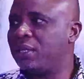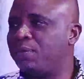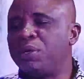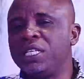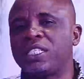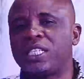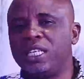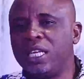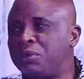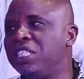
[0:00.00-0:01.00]
Prince
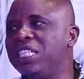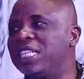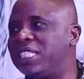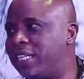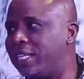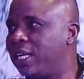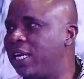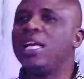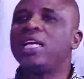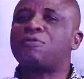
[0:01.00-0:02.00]
Lemchi Yeche,
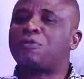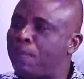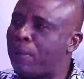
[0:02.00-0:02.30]
is from